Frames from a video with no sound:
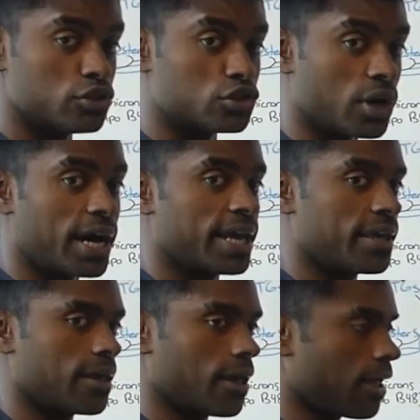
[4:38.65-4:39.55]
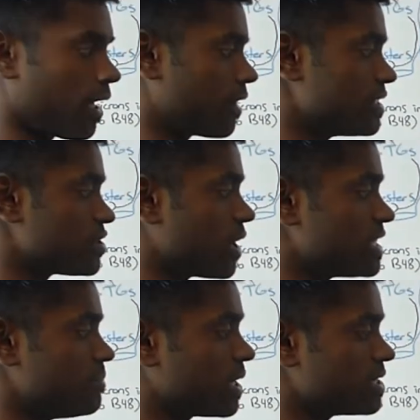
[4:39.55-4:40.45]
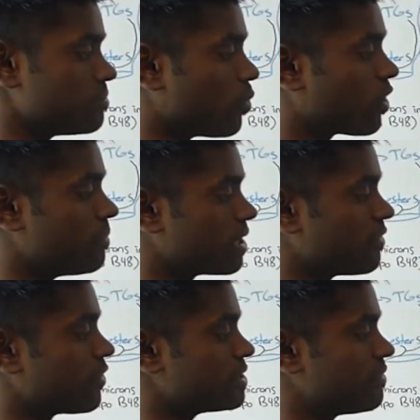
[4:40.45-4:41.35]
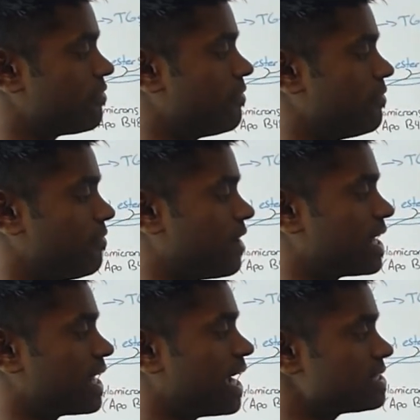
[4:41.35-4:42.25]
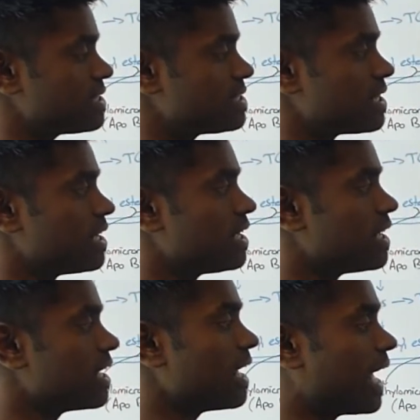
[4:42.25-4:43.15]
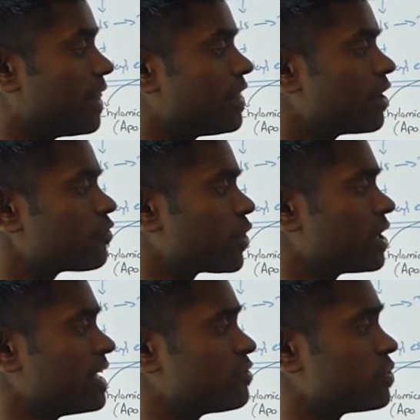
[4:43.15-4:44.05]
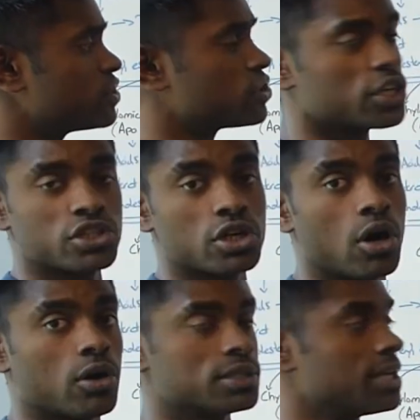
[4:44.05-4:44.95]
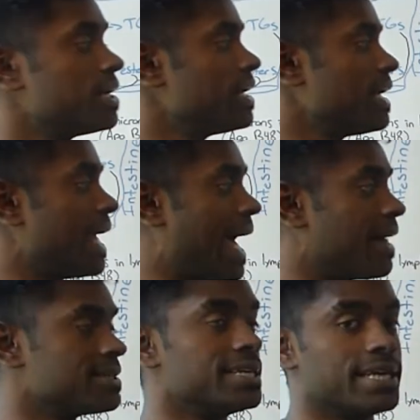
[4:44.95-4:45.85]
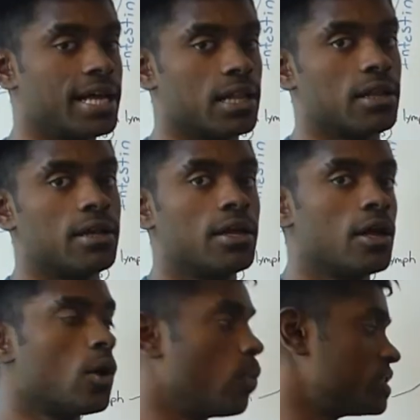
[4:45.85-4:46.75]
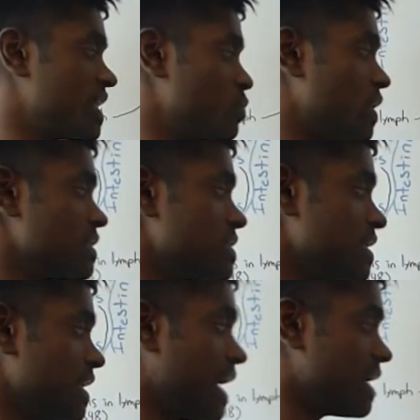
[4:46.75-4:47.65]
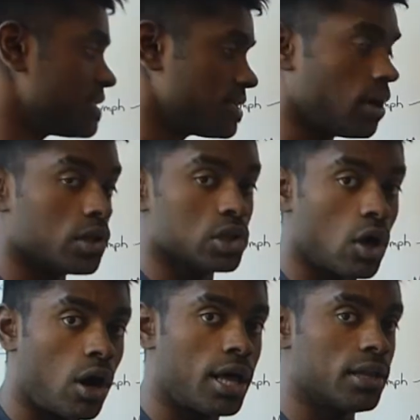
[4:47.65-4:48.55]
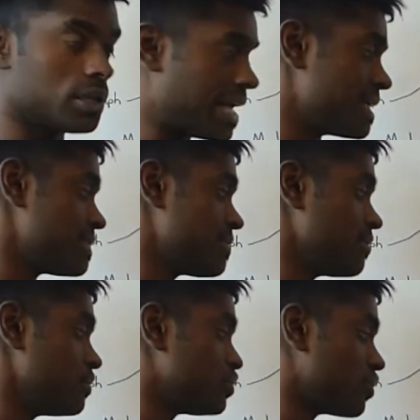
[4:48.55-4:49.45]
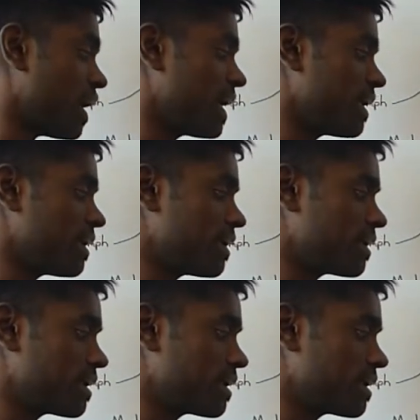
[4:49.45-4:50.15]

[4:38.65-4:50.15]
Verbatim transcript: triglycerides because more have been converted to fatty acids, and therefore you're left with a structure called LDL, which as we can see has a lot less tri